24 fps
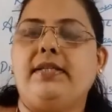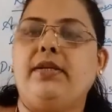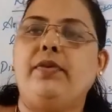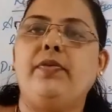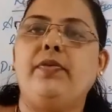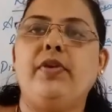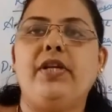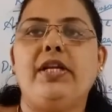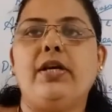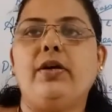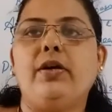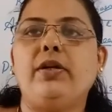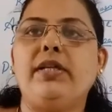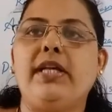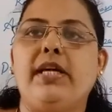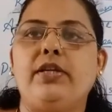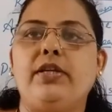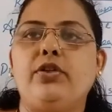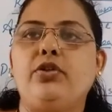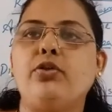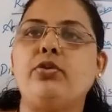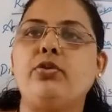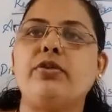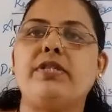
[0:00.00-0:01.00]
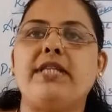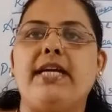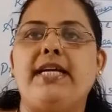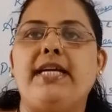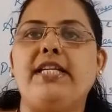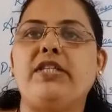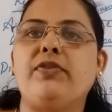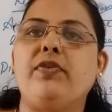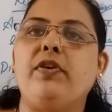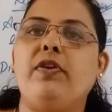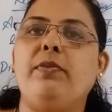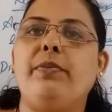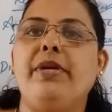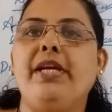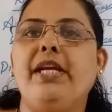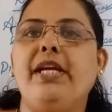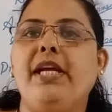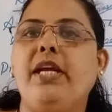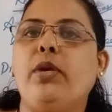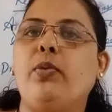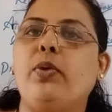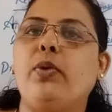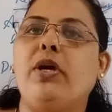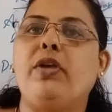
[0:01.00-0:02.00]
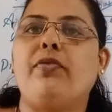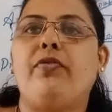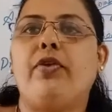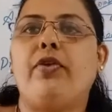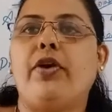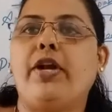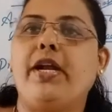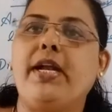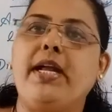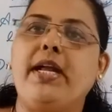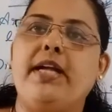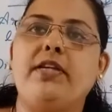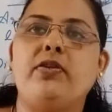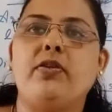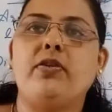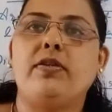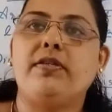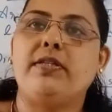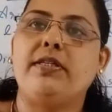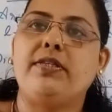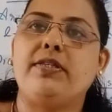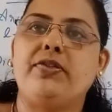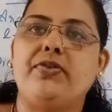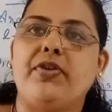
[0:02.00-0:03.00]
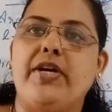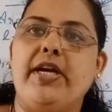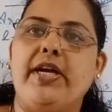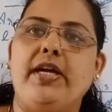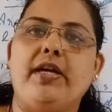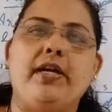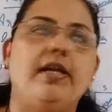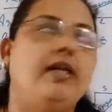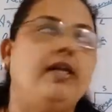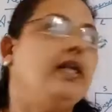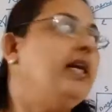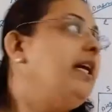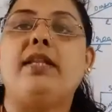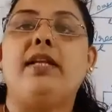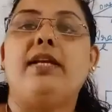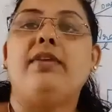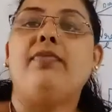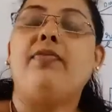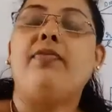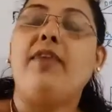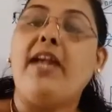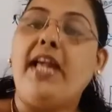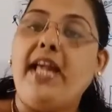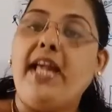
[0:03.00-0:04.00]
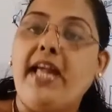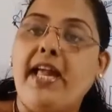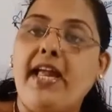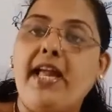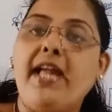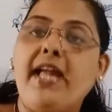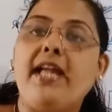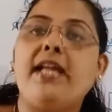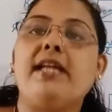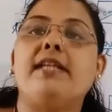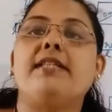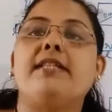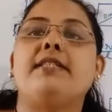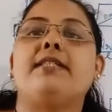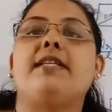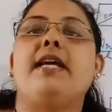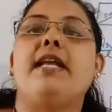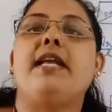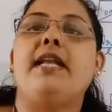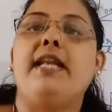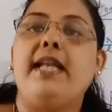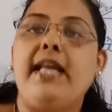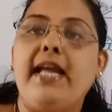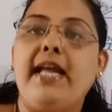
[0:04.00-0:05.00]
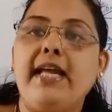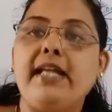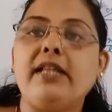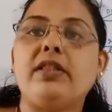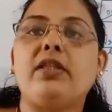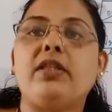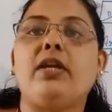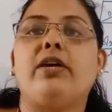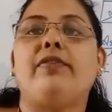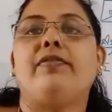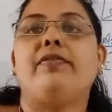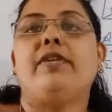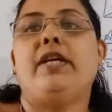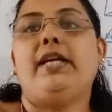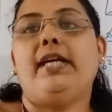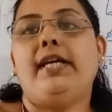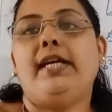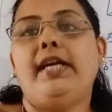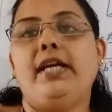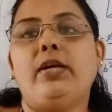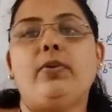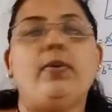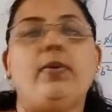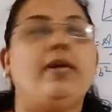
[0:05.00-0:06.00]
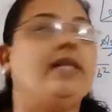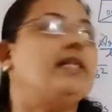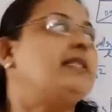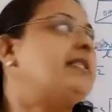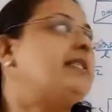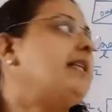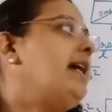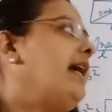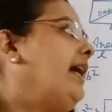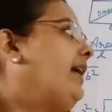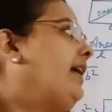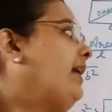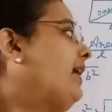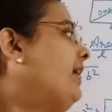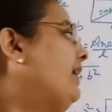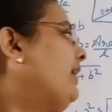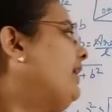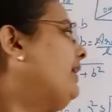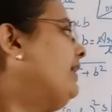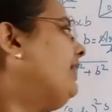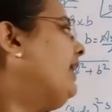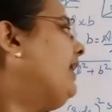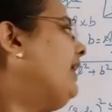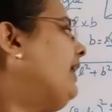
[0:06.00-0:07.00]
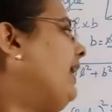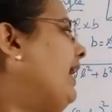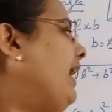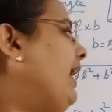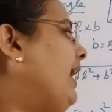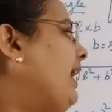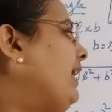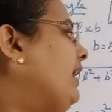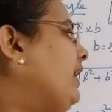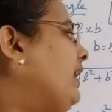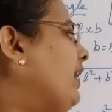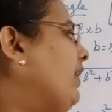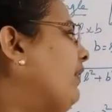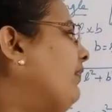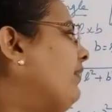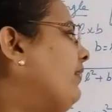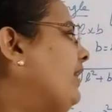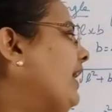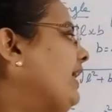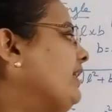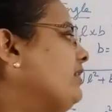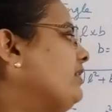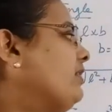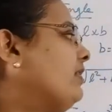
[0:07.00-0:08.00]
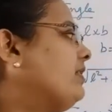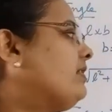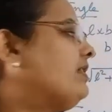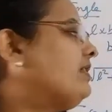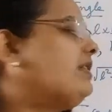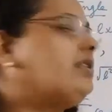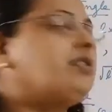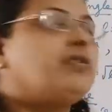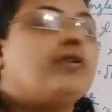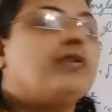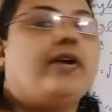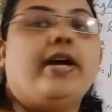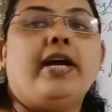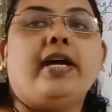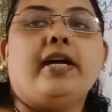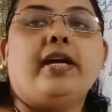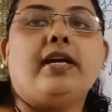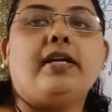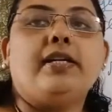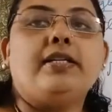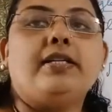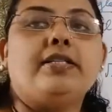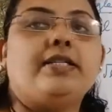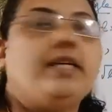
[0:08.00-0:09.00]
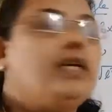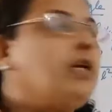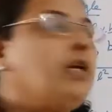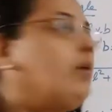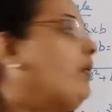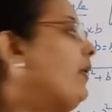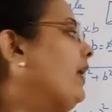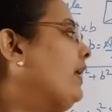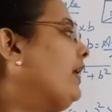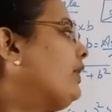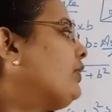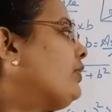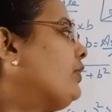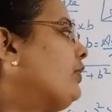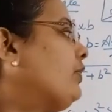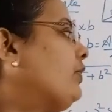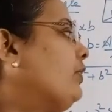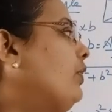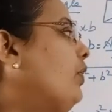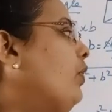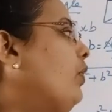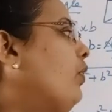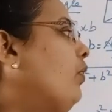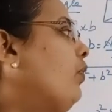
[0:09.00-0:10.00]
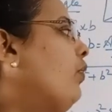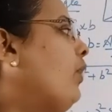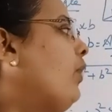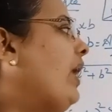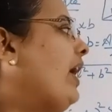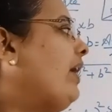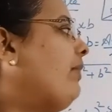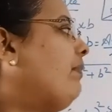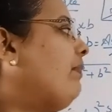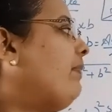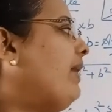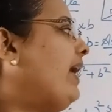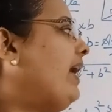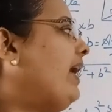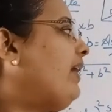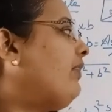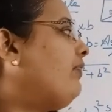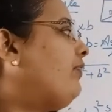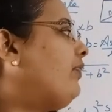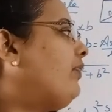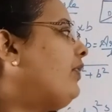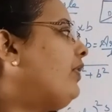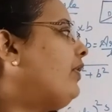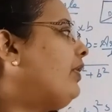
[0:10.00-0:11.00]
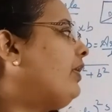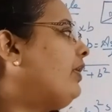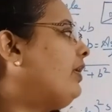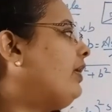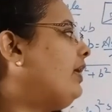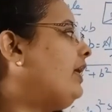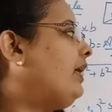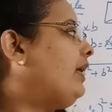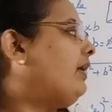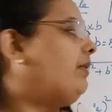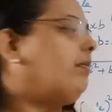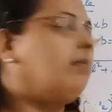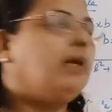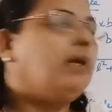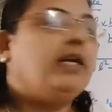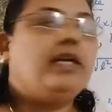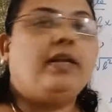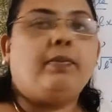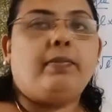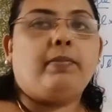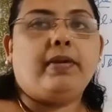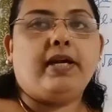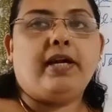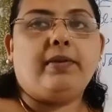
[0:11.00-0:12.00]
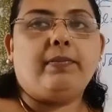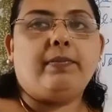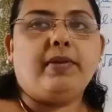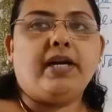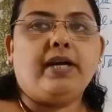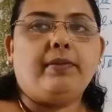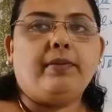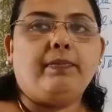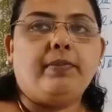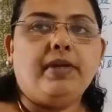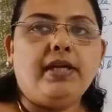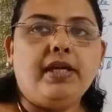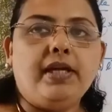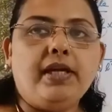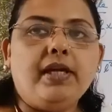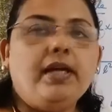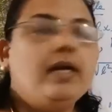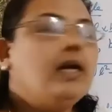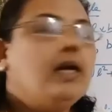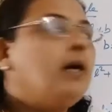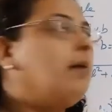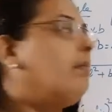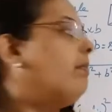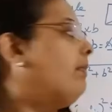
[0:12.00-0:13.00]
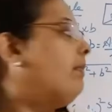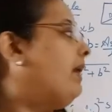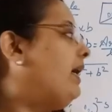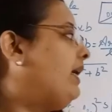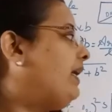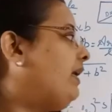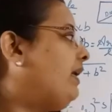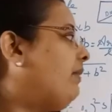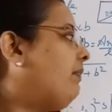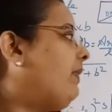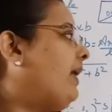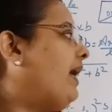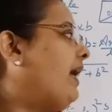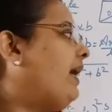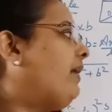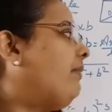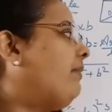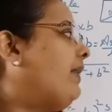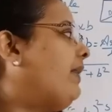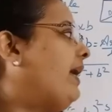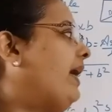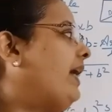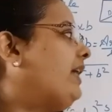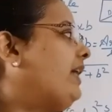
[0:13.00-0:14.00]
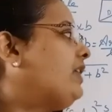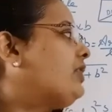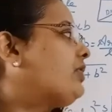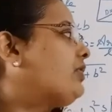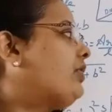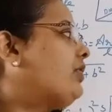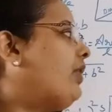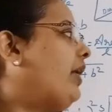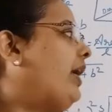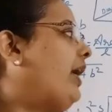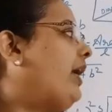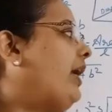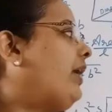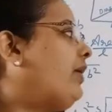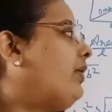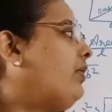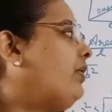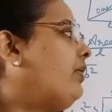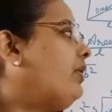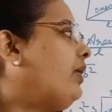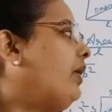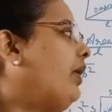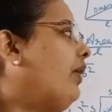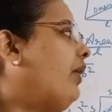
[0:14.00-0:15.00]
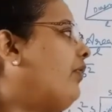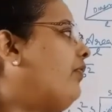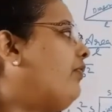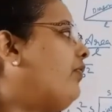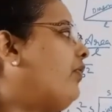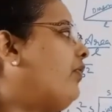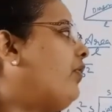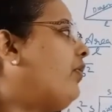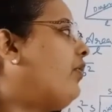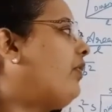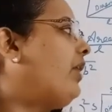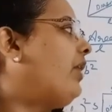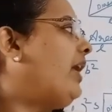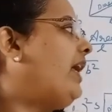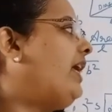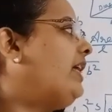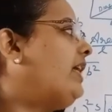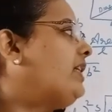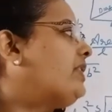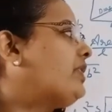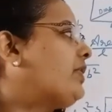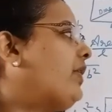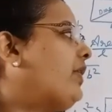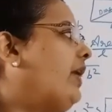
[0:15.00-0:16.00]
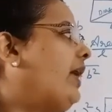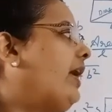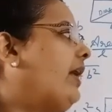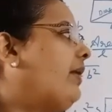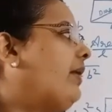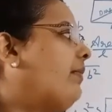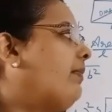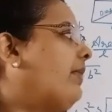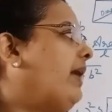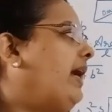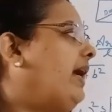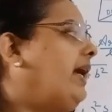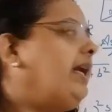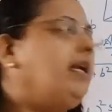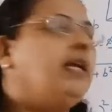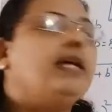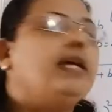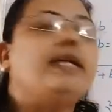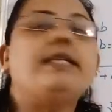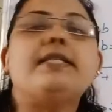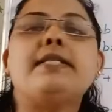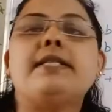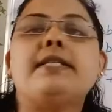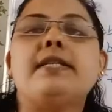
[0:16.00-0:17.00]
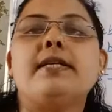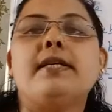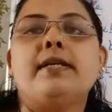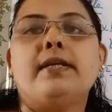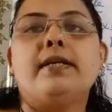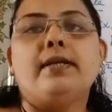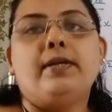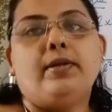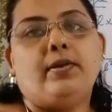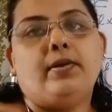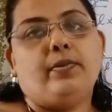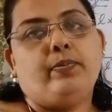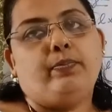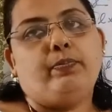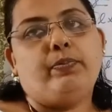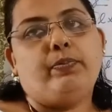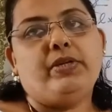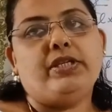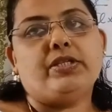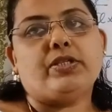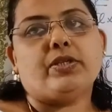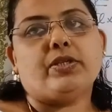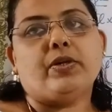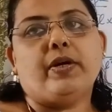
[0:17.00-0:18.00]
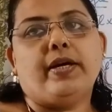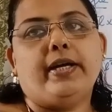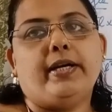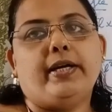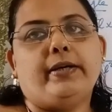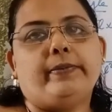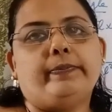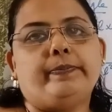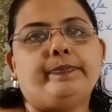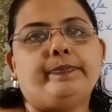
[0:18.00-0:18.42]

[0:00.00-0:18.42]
We know that two sides will be equal for an isosceles triangle. If A is the length of the equal side, then area of the isosceles triangle is equal to 1 by 4 multiplied by B multiplied by square root of 4A square minus B square.